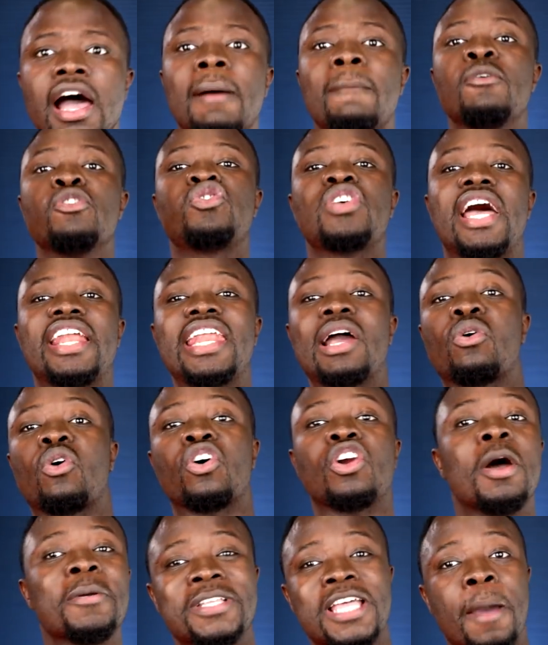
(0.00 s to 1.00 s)
Abusi ane
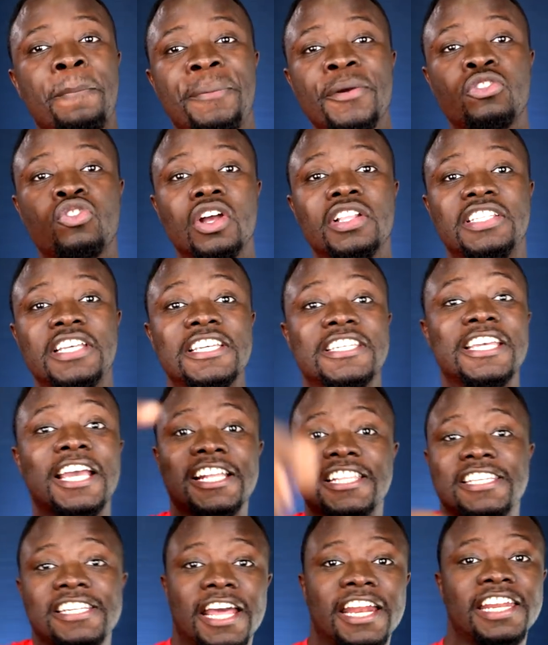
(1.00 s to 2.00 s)
corrupt capital
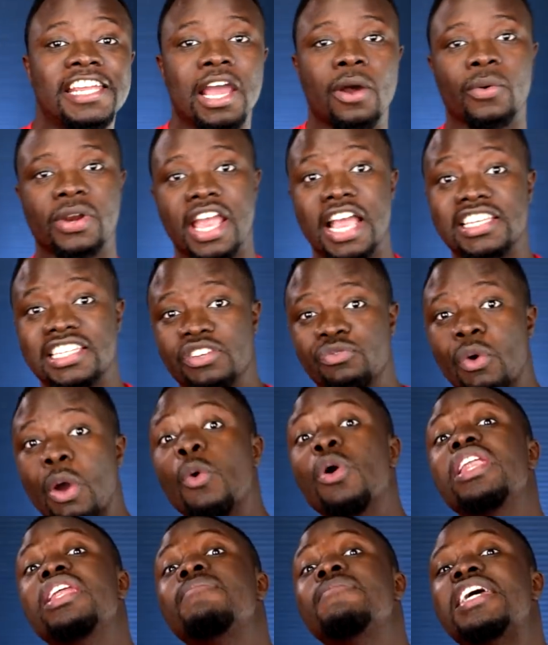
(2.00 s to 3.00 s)
t-shirt in the reaction. We
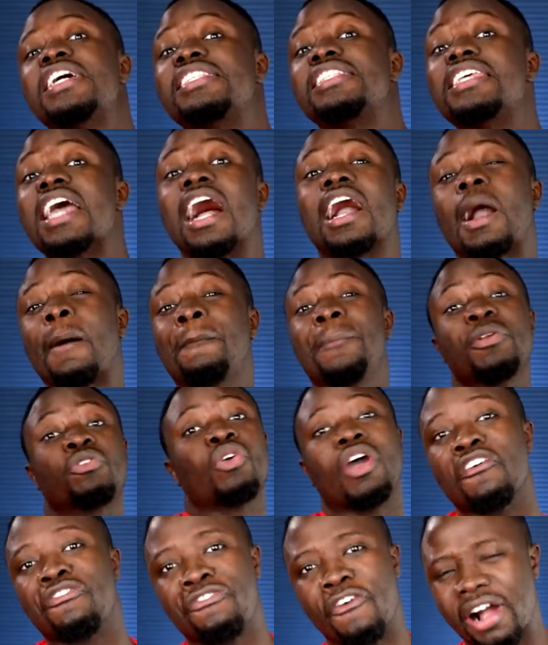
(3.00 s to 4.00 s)
wouldn't mean tia.
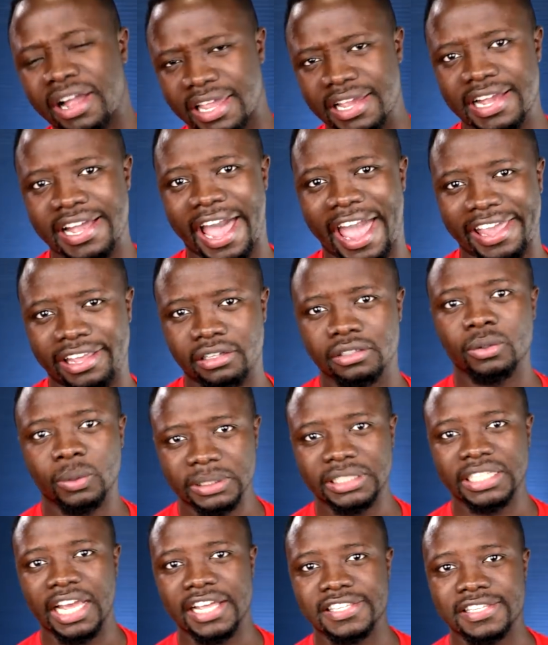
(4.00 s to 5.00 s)
Capital a fucking guy.
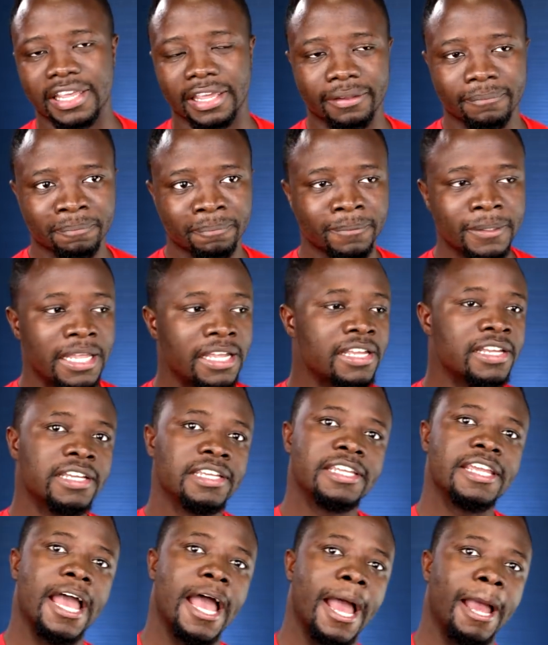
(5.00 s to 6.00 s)
What do you say?
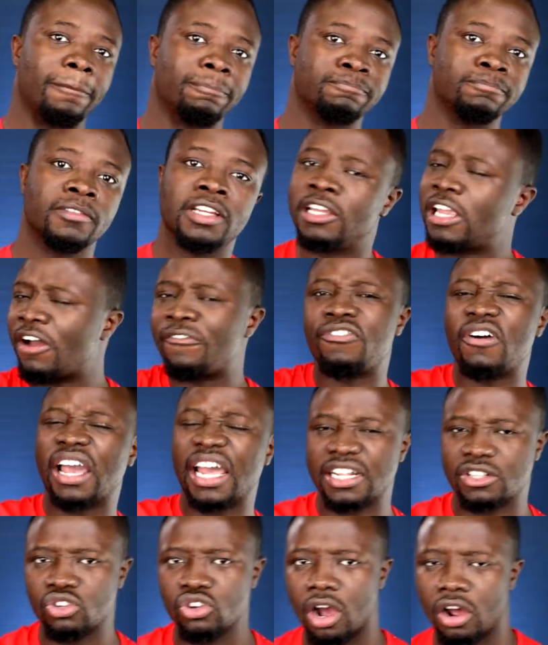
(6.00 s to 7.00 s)
Yeah. You
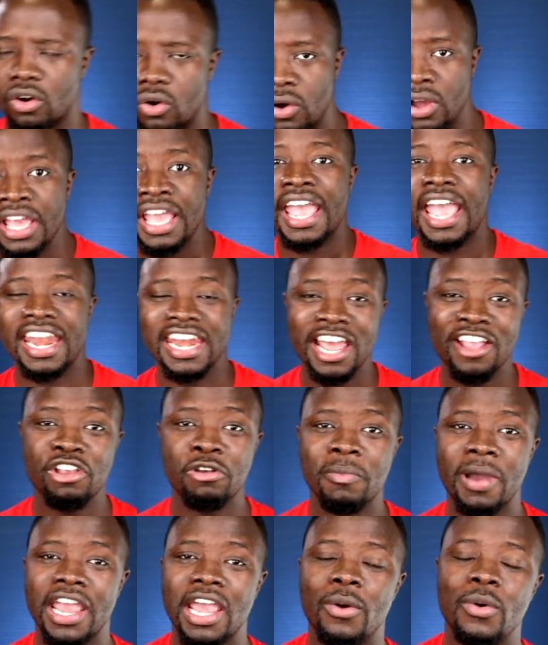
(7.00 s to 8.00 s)
forget you no. And then
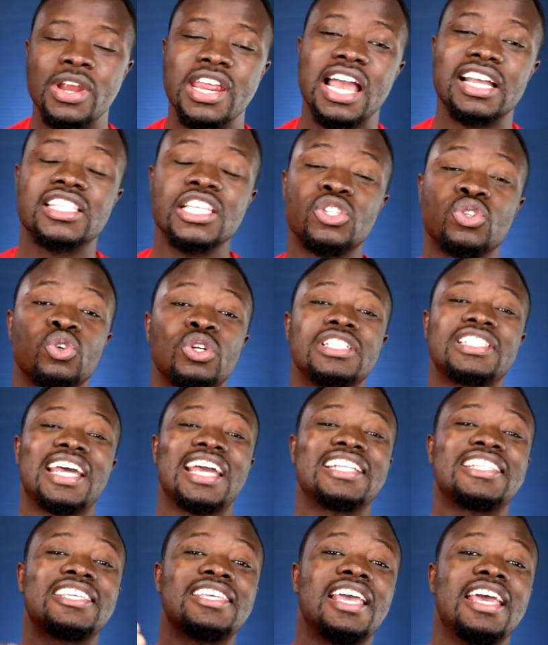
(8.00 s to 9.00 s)
you might react to the
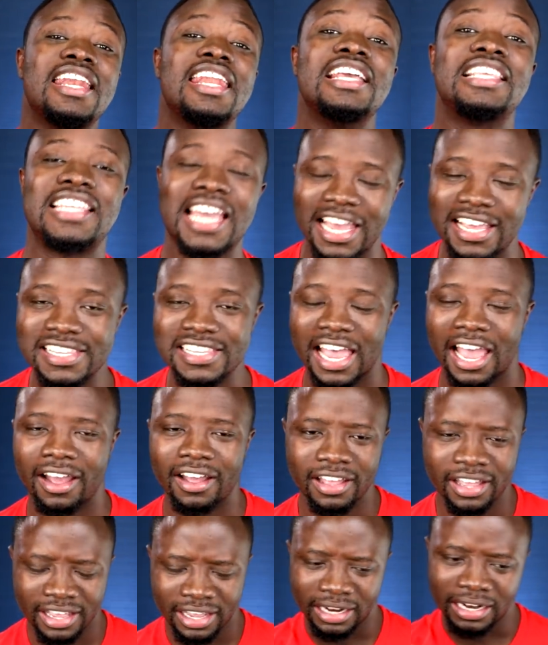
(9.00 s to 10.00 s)
title
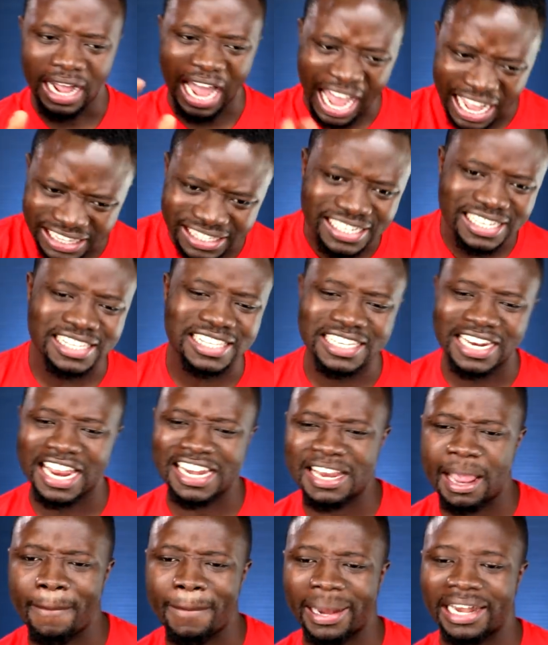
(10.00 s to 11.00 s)
Energizer. Artists
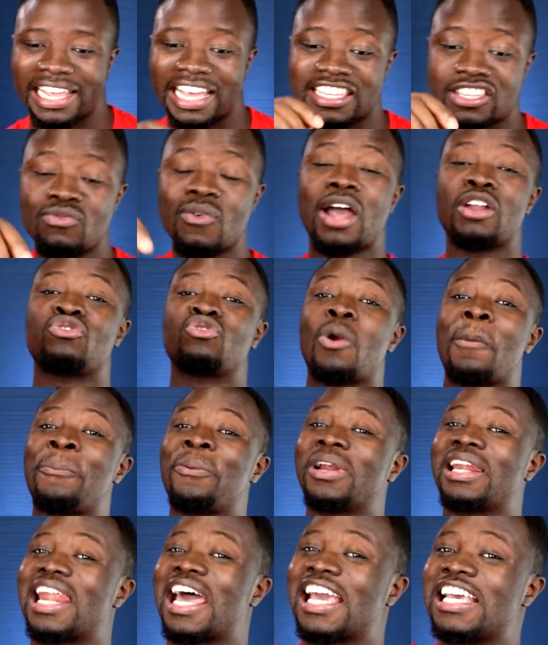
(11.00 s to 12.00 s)
that you have one drop
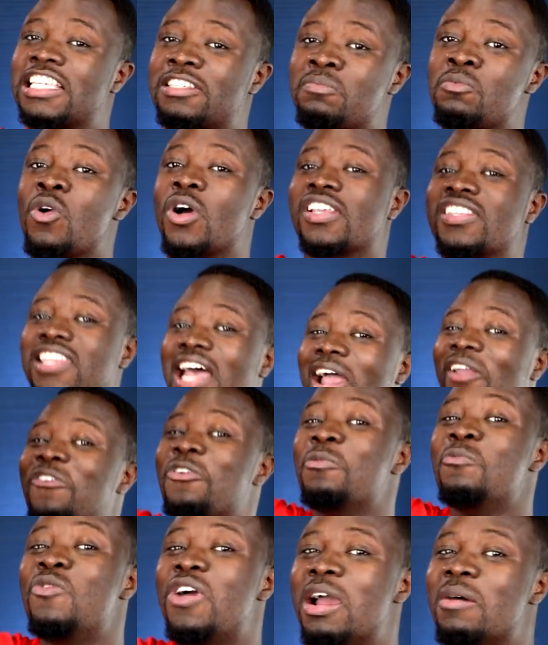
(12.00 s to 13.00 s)
lines be a sound
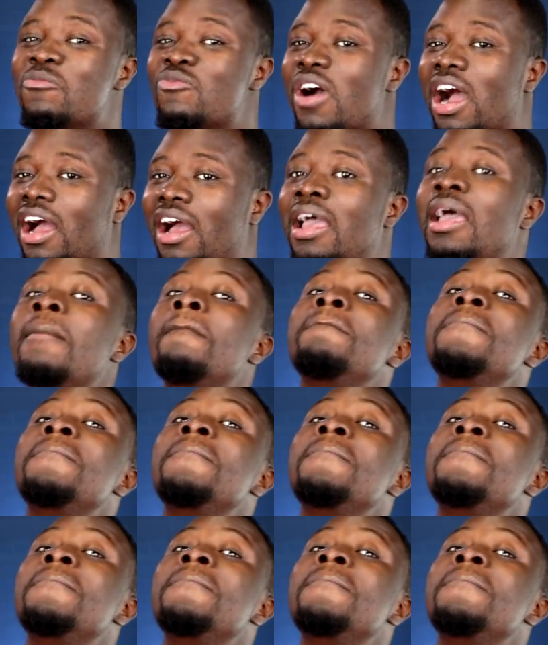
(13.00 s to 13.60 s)
you way mua.